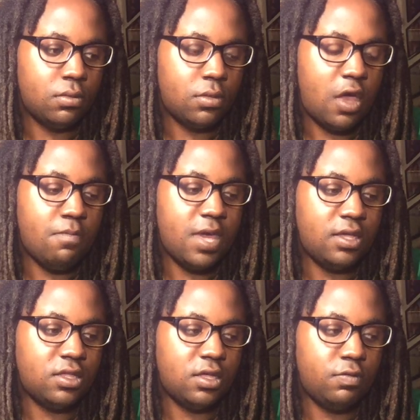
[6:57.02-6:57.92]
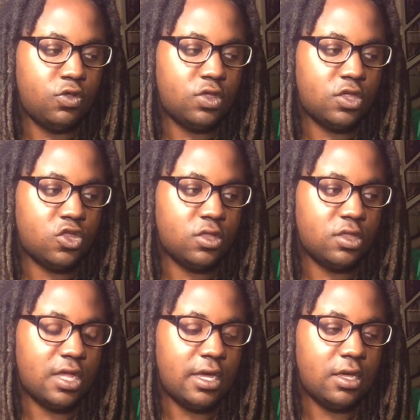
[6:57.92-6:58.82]
amazing
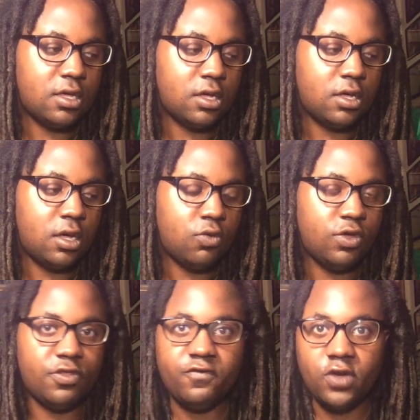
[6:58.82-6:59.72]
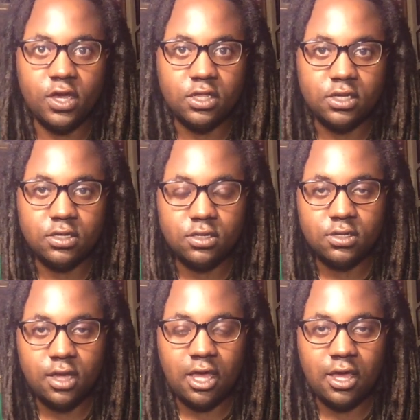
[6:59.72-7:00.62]
musicians like Aretha Franklin
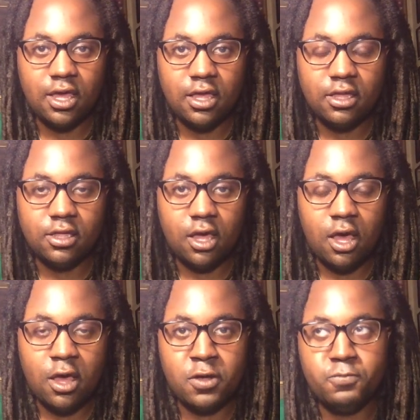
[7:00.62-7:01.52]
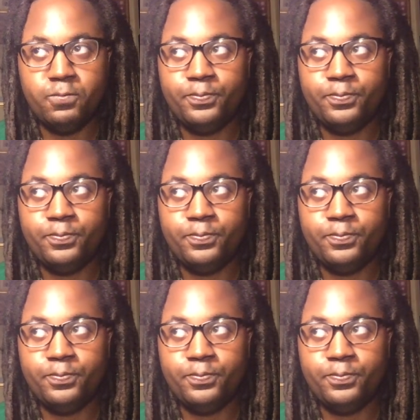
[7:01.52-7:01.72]
and um,